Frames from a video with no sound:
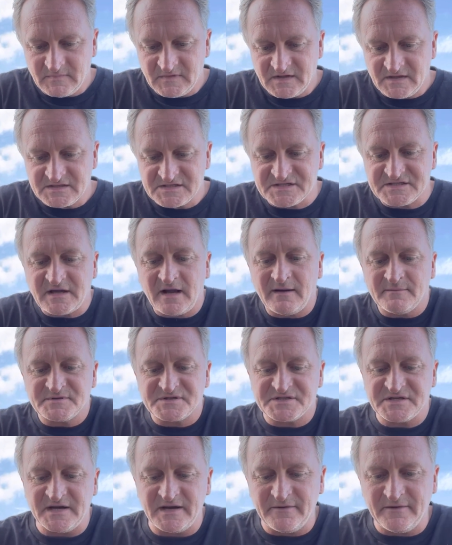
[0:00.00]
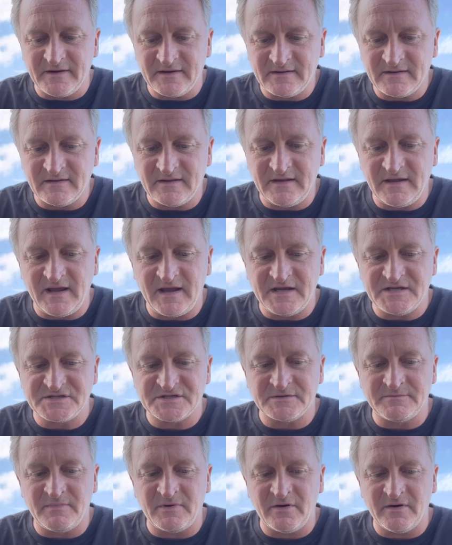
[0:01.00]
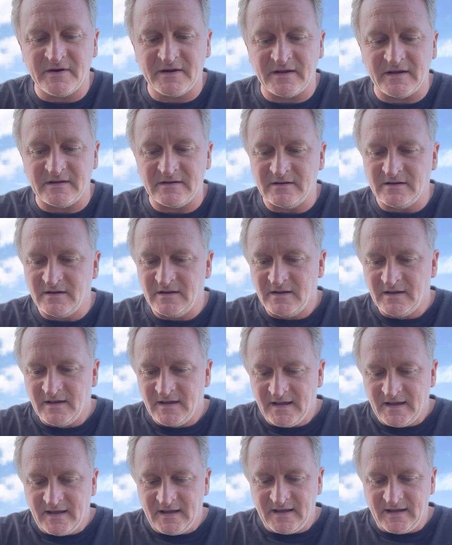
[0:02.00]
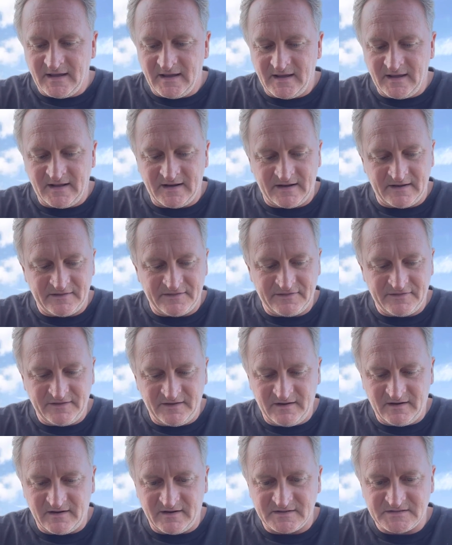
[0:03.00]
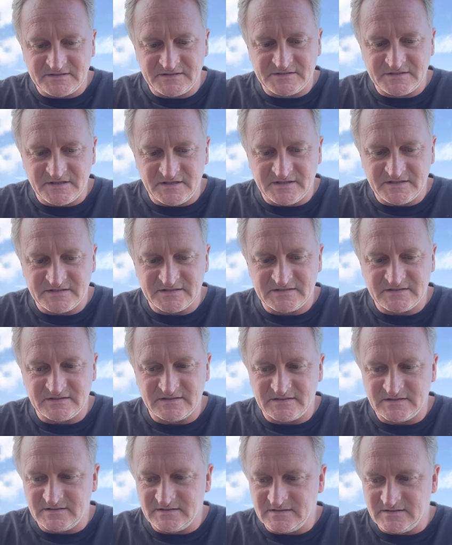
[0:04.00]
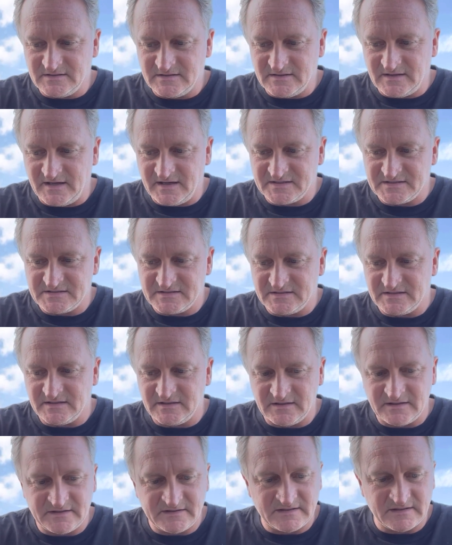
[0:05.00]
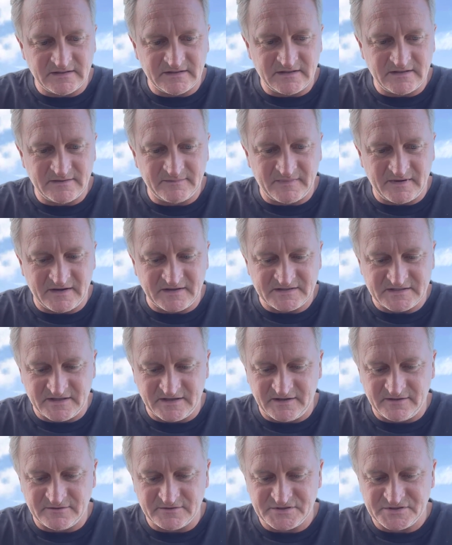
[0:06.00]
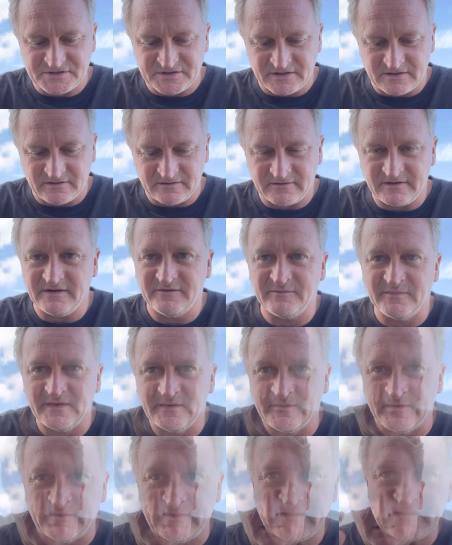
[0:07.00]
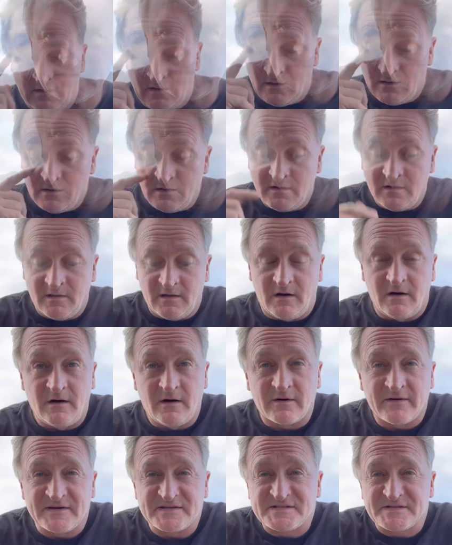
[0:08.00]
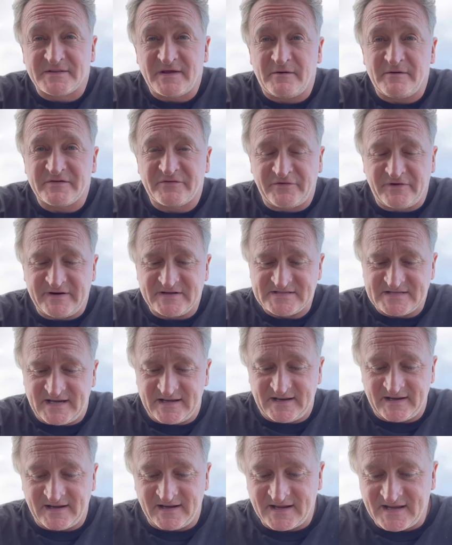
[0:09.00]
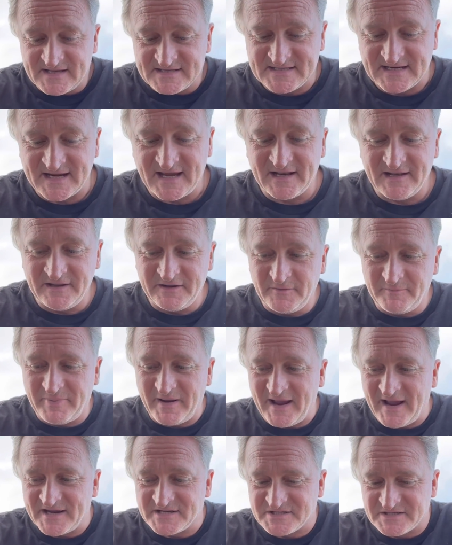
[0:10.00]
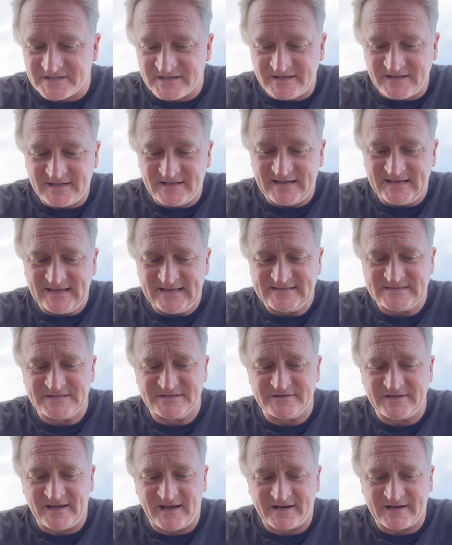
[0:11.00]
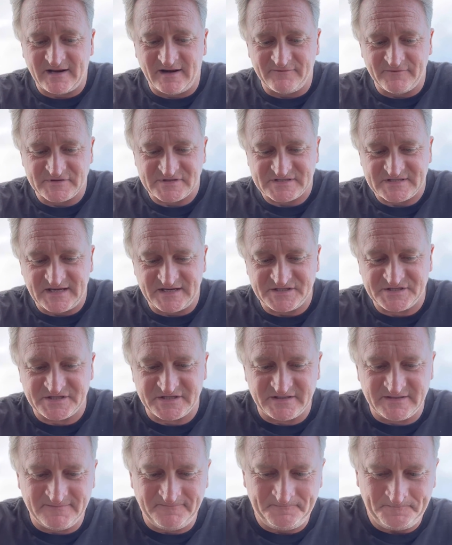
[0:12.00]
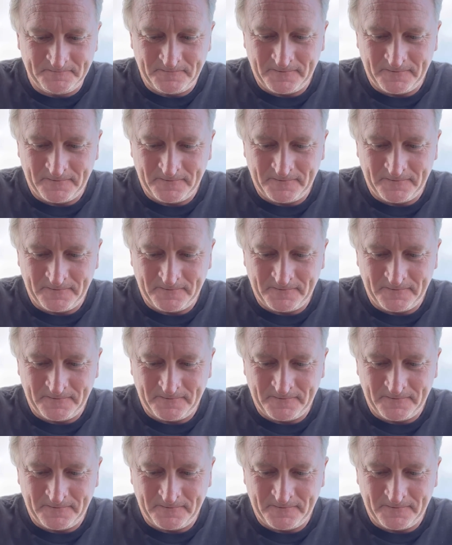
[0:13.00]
stopped sharing the Asian market. And I think I just accidentally deleted my entire show. Give me a moment. All right, so that was very exciting. I guess I got a little passionate into that conversation